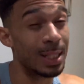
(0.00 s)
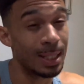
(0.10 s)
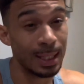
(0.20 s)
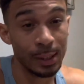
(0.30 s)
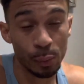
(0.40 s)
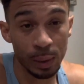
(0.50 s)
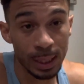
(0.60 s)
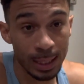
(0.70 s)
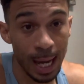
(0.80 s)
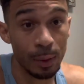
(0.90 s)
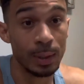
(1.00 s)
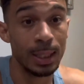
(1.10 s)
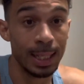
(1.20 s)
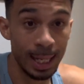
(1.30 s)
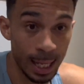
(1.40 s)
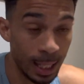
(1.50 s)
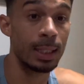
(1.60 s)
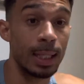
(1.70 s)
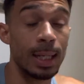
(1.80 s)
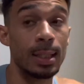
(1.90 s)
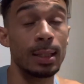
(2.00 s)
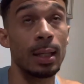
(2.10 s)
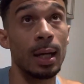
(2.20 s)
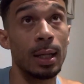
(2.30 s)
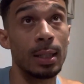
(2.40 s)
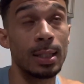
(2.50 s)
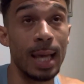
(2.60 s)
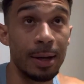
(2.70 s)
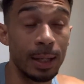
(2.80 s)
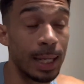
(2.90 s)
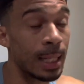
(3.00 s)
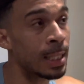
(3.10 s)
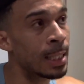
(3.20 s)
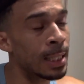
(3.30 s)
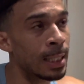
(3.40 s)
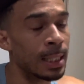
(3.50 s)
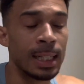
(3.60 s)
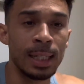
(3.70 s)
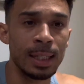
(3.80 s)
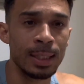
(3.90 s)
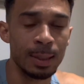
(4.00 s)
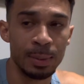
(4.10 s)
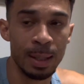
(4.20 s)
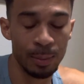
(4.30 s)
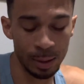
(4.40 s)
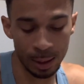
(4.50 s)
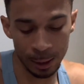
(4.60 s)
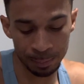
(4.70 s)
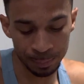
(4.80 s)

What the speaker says: 6 weeks out today. Today is Saturday, September